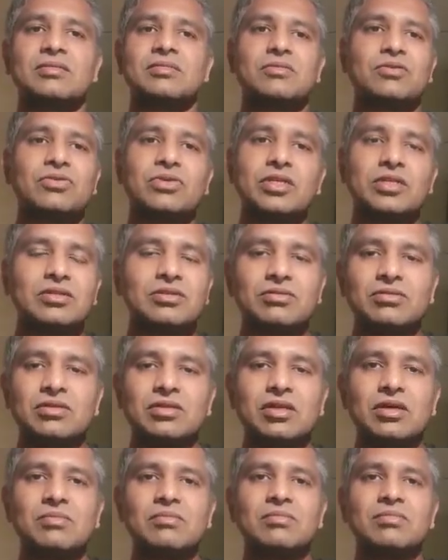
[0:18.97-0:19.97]
going to
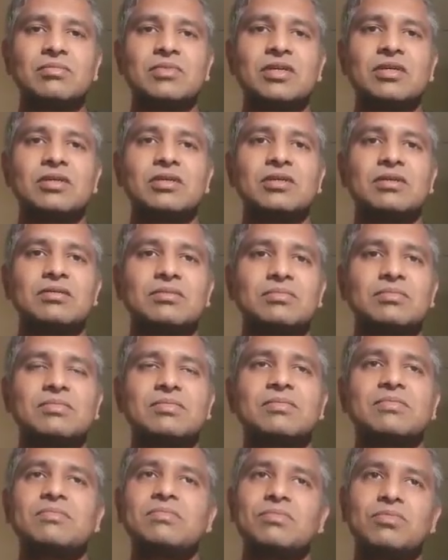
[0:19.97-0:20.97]
some
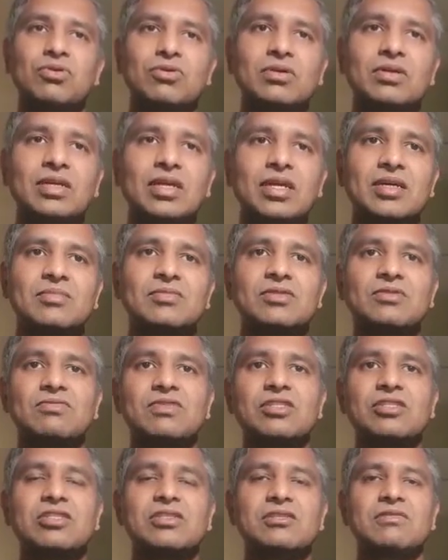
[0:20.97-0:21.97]
programs
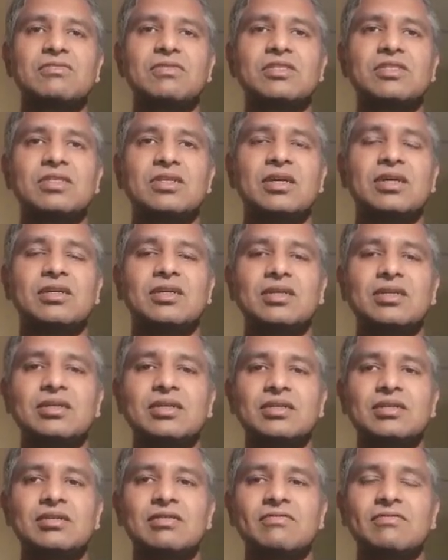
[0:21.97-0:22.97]
which are
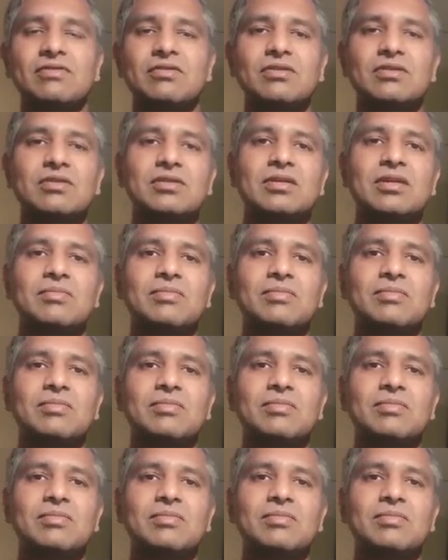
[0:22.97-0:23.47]
conducted for